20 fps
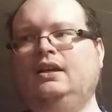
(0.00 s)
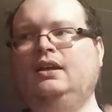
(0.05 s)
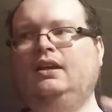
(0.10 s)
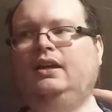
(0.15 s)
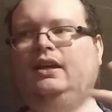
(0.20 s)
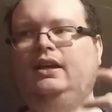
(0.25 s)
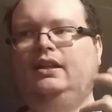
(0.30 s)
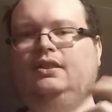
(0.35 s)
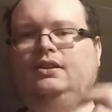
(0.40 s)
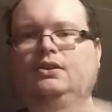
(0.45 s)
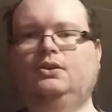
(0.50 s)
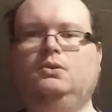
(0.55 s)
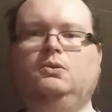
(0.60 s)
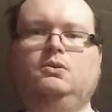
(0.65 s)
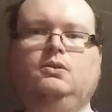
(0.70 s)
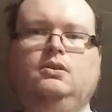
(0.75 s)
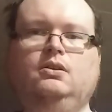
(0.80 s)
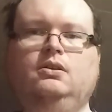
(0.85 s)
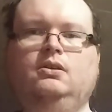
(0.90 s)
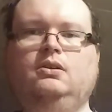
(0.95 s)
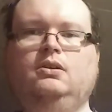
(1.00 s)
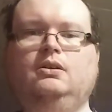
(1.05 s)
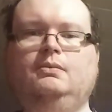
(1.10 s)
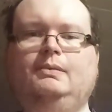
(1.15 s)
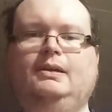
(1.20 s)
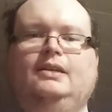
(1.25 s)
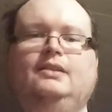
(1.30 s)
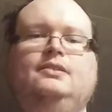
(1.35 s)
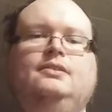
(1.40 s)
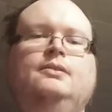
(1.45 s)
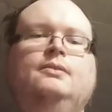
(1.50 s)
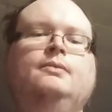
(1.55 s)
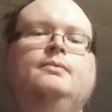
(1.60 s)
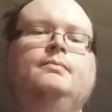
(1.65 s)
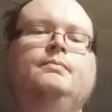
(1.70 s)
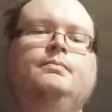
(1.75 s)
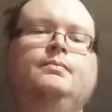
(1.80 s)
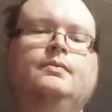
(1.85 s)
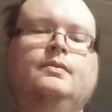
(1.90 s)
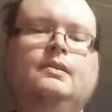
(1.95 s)
in the door armies.
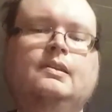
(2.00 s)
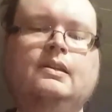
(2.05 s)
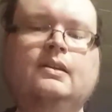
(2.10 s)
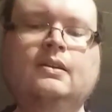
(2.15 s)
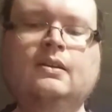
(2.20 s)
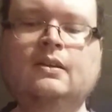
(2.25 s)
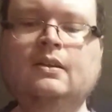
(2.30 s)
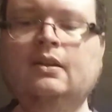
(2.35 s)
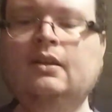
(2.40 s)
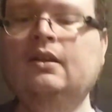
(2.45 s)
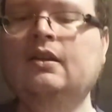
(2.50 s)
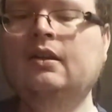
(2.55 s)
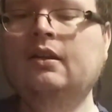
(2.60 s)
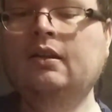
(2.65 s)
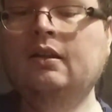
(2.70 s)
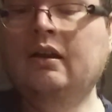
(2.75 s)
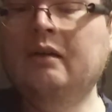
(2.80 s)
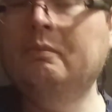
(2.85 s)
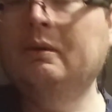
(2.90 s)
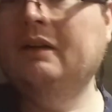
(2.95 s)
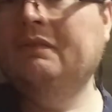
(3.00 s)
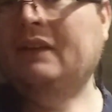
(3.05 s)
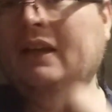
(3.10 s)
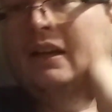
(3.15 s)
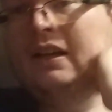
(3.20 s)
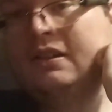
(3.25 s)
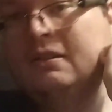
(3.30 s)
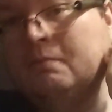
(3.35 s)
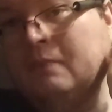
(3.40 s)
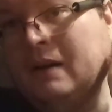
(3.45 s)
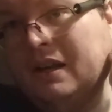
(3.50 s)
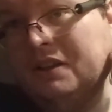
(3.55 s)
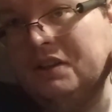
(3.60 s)
But if that doesn't bother